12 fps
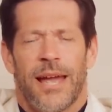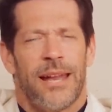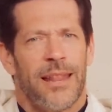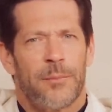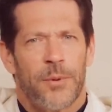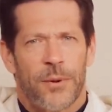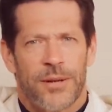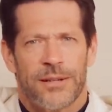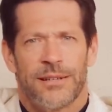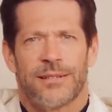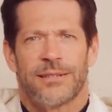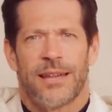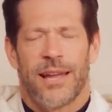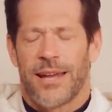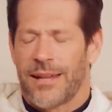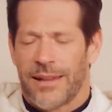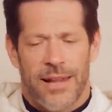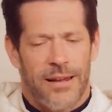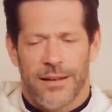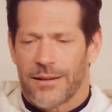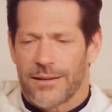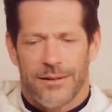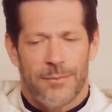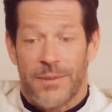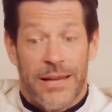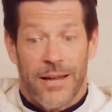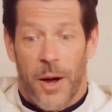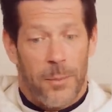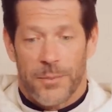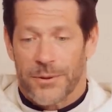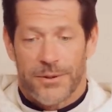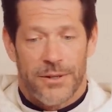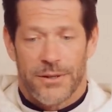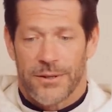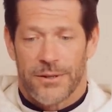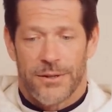And in that brokenness and in that being humbled,